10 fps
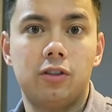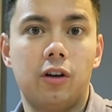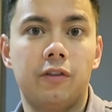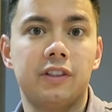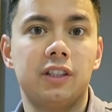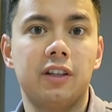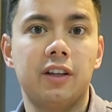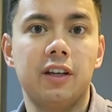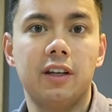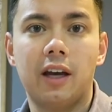obviously
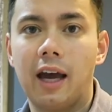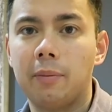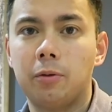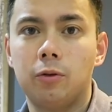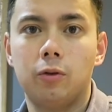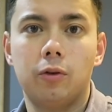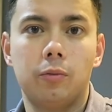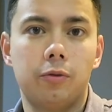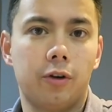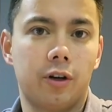the
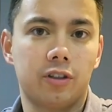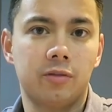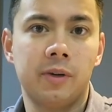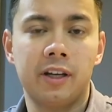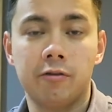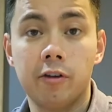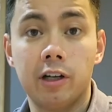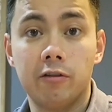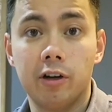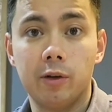Apple products are made
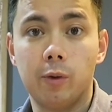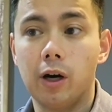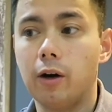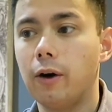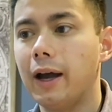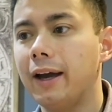really, really well.